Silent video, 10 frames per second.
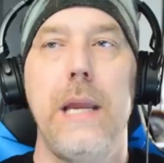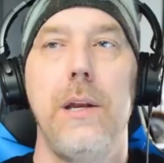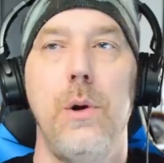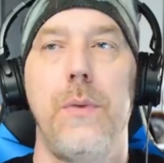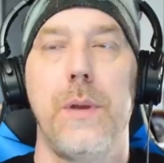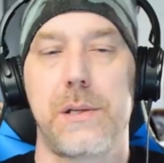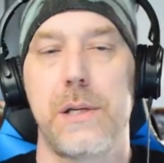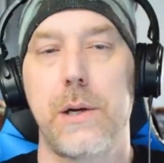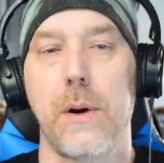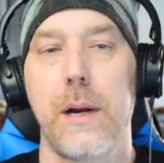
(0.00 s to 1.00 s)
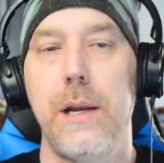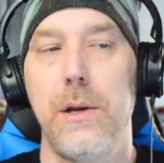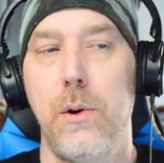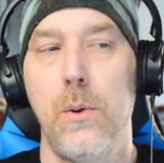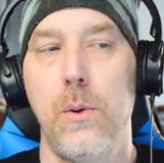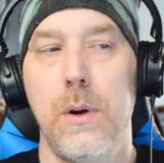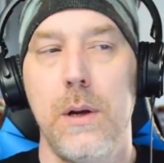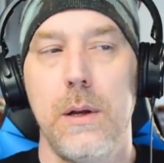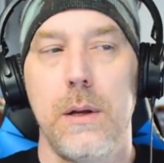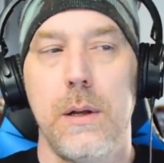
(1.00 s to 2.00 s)
knew this secret. He knew
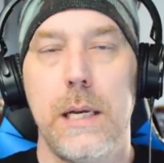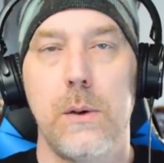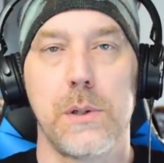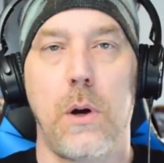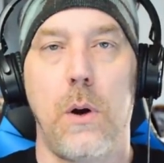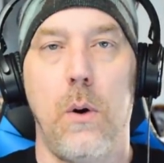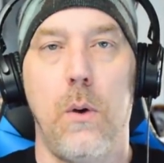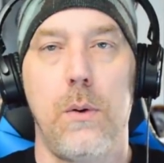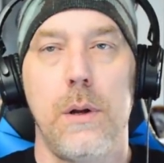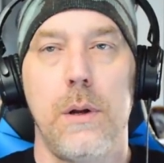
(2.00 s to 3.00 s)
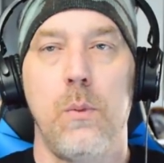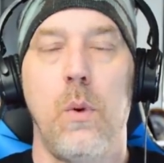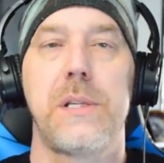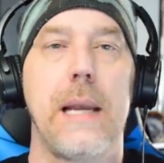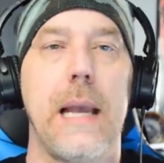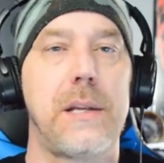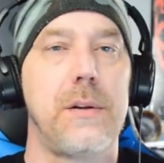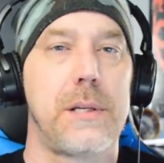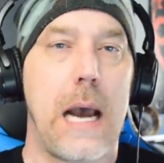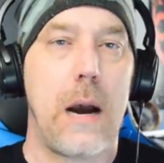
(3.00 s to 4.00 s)
it was all once he got to
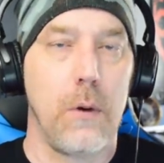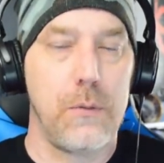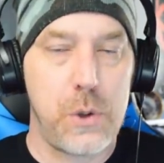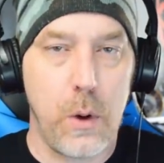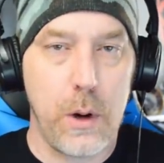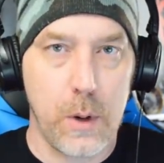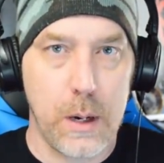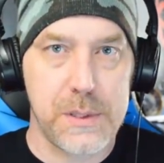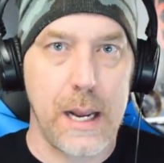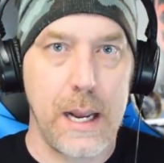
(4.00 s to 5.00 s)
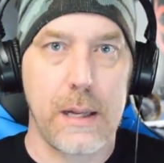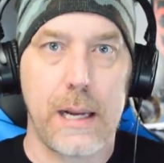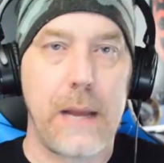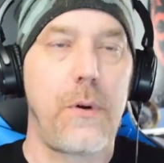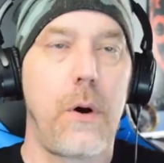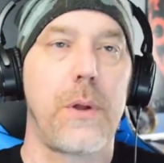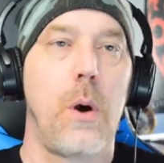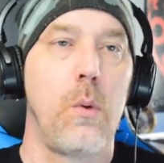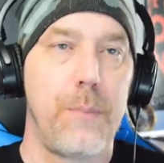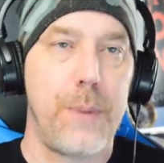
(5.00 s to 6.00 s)
the Tower of Joy. What I'm saying, like they fought the
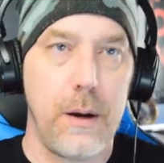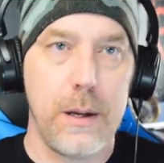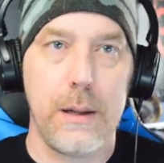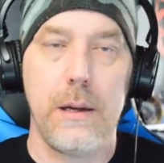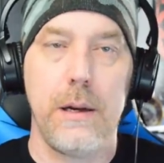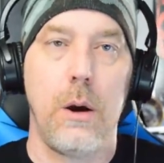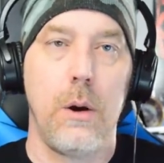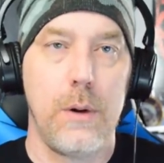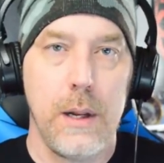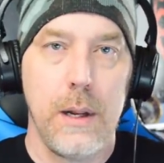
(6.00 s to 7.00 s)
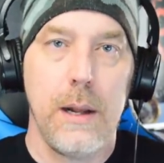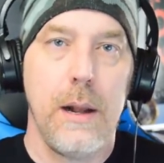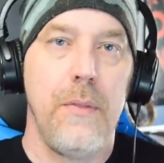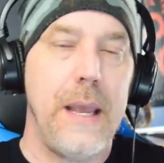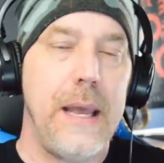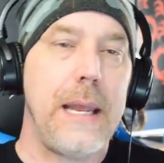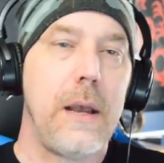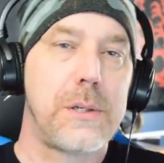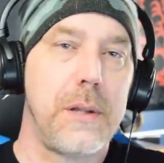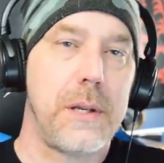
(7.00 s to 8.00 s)
whole rebellion. That you know then he
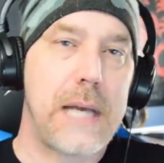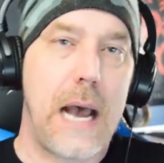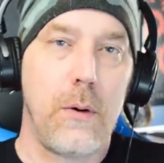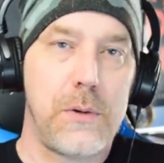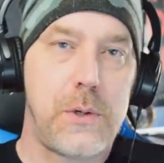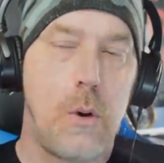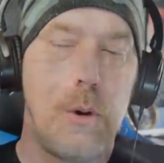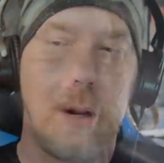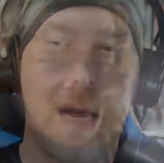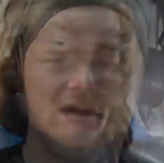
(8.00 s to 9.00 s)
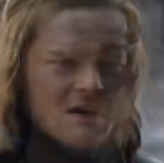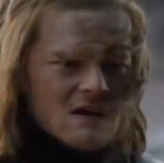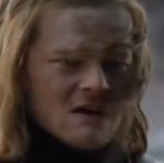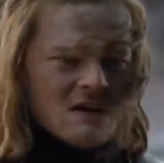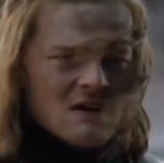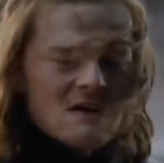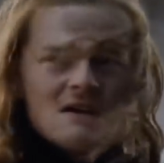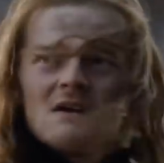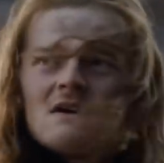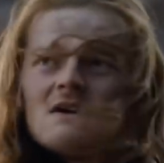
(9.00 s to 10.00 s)
goes to the Tower of Joy and realizes, wait a minute,